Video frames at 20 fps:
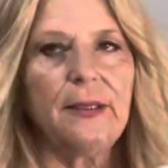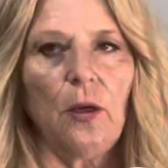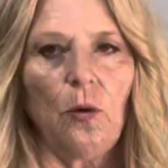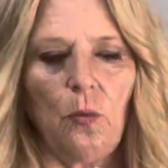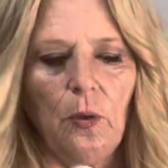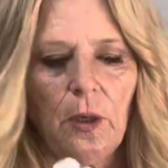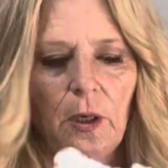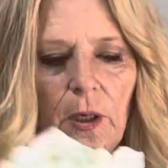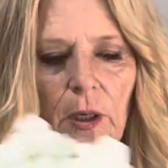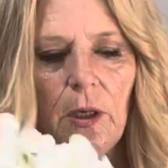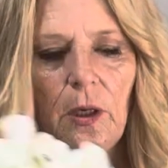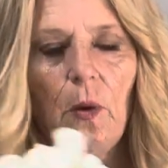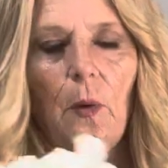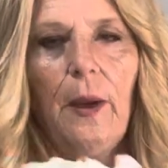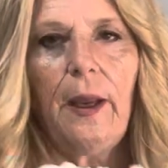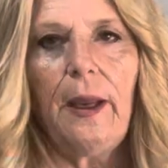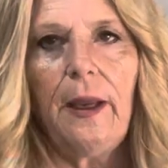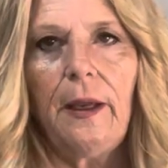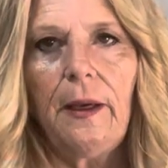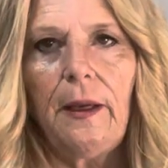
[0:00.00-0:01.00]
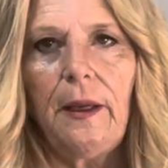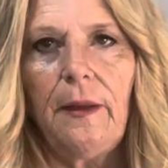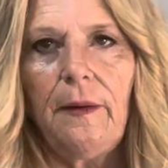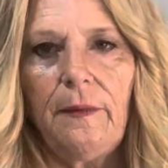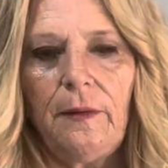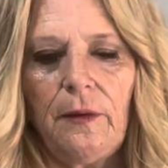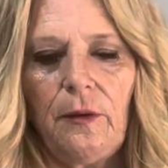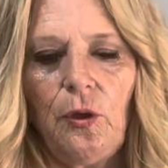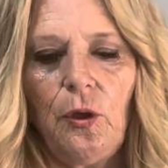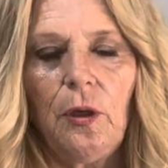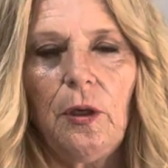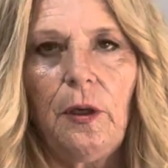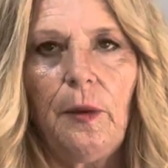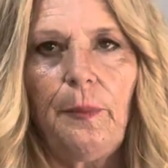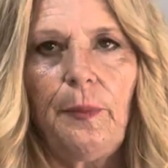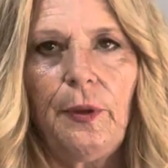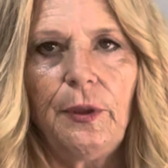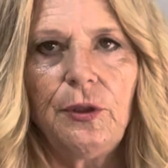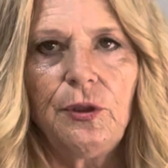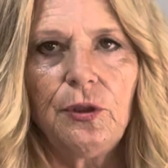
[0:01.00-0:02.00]
So we're going to go ahead and you're going to
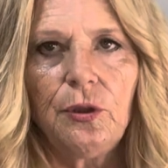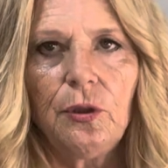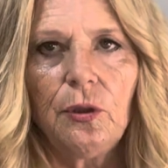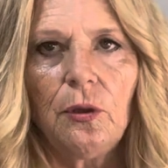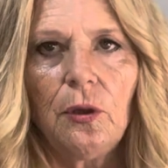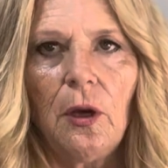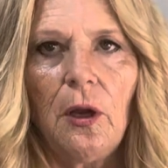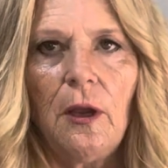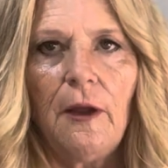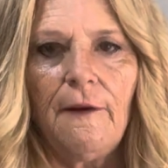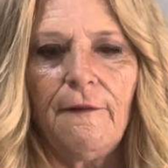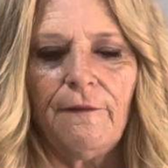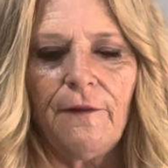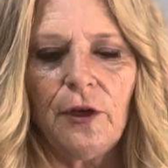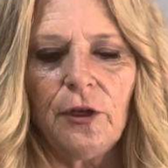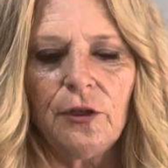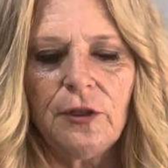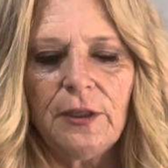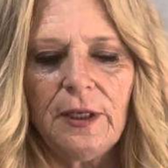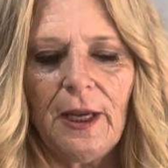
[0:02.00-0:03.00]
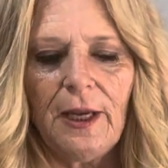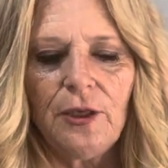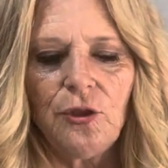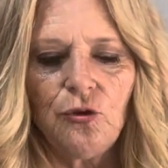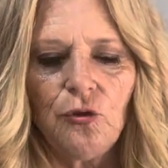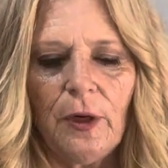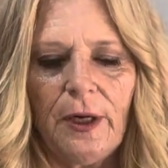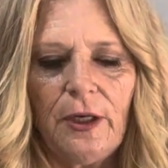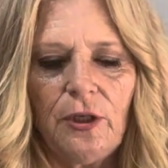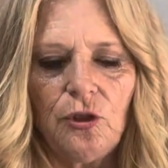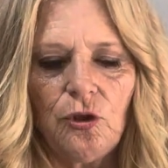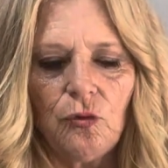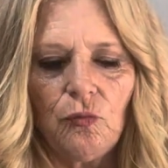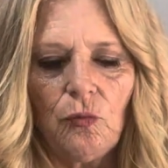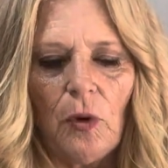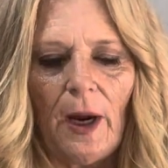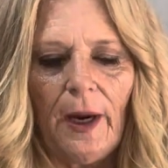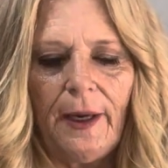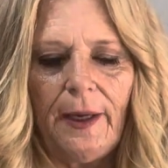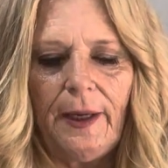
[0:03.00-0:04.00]
put your first hydrangea
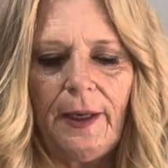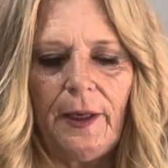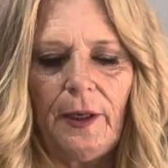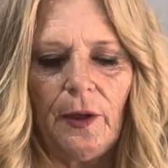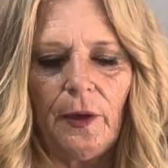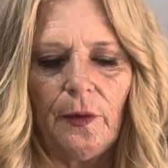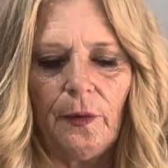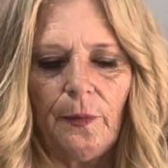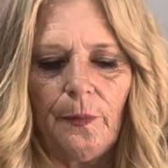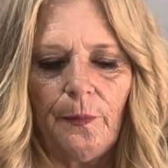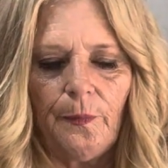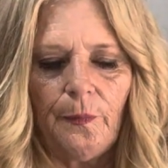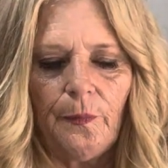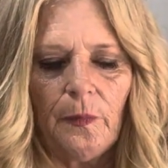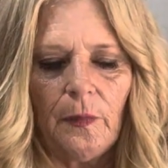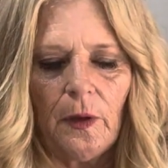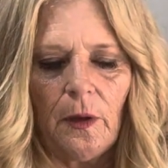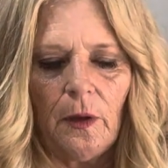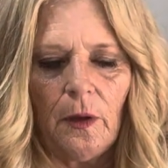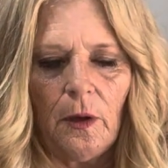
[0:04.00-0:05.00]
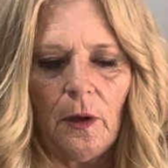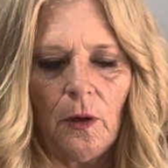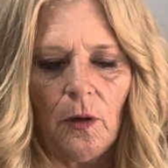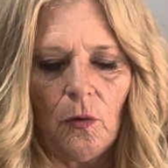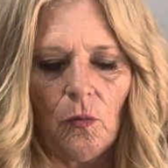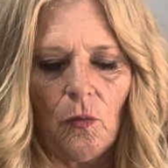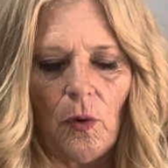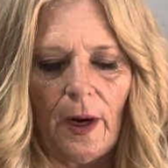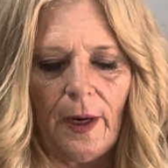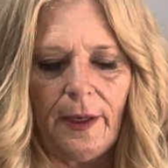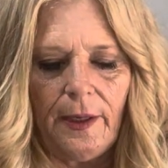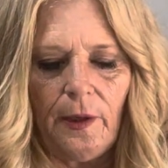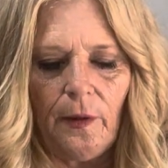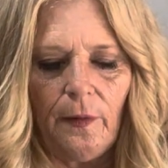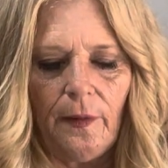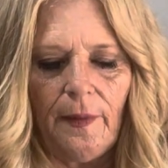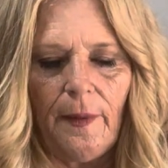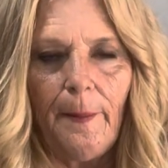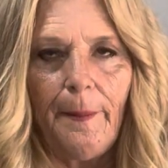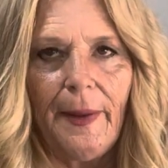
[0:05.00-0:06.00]
right here
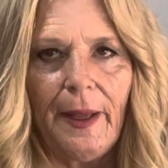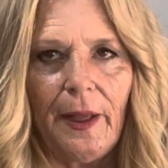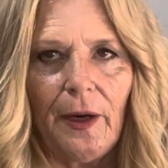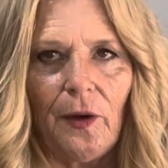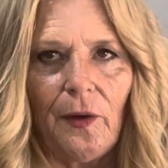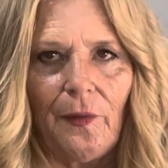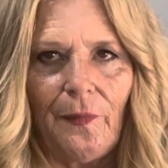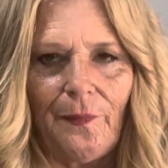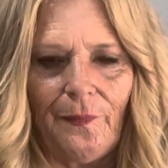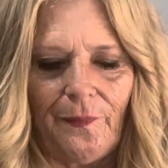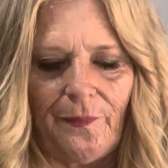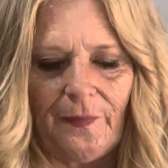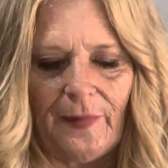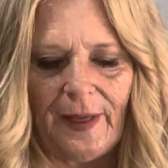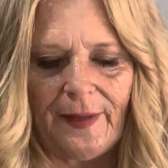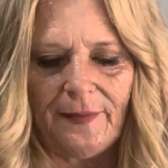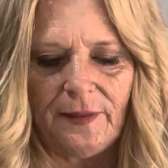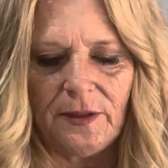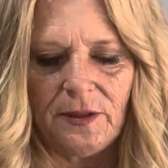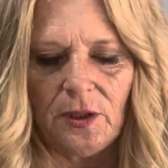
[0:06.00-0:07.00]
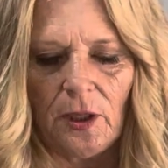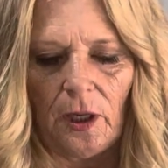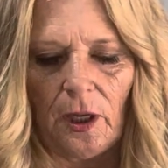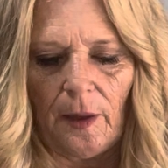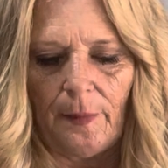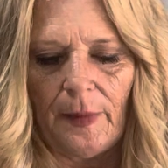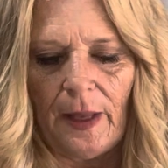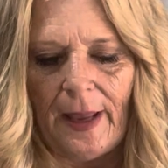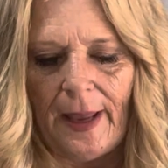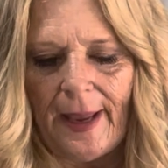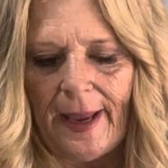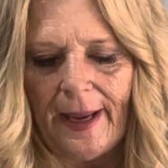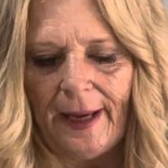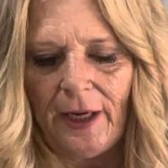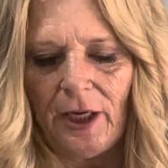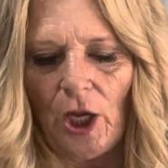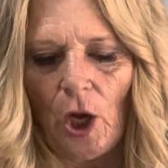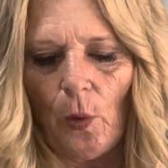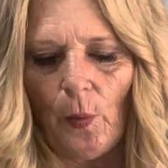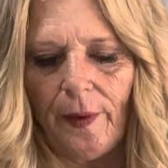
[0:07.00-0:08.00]
in the middle at the top.
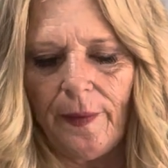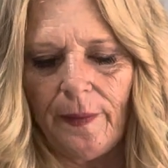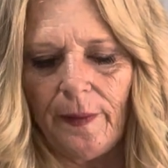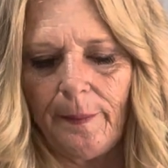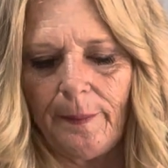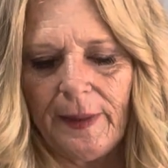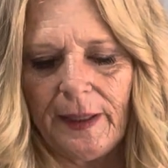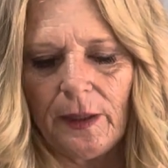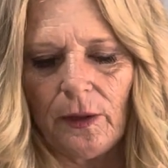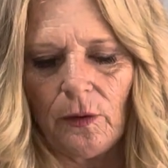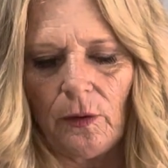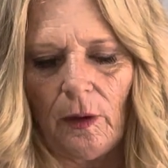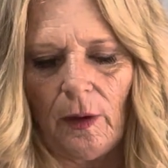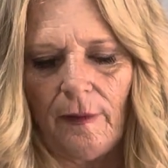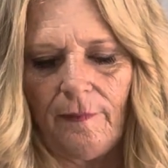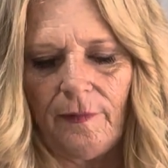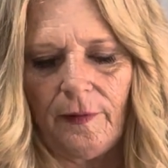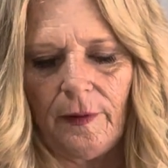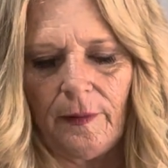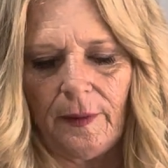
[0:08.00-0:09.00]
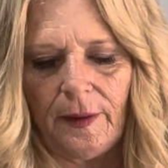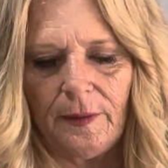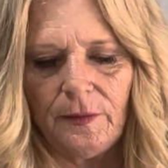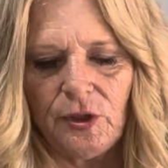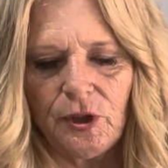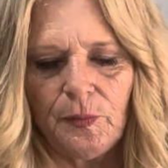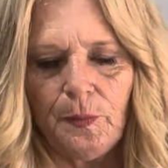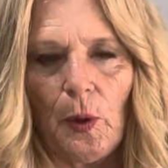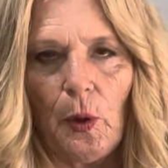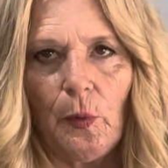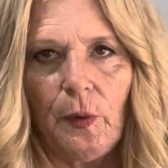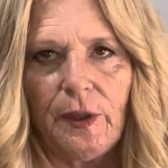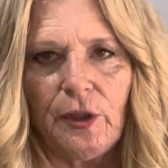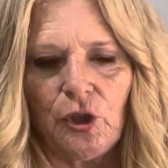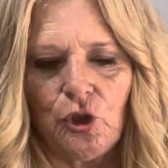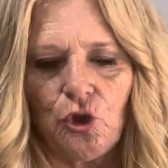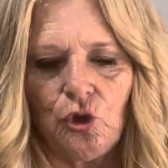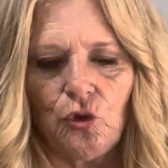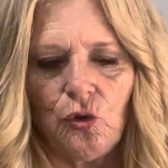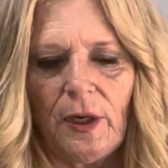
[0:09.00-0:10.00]
And go in the middle of and just poke it
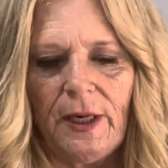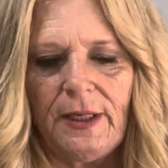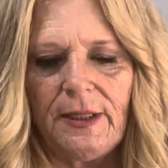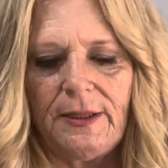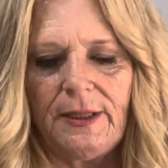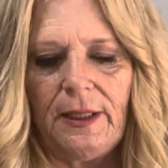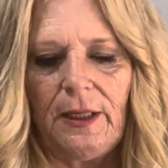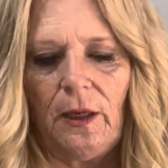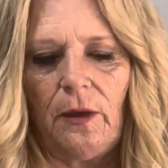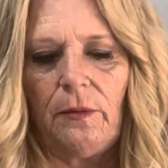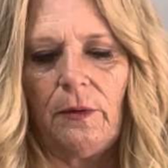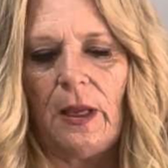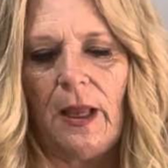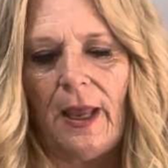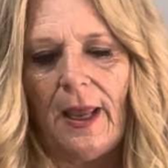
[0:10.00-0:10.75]
straight down.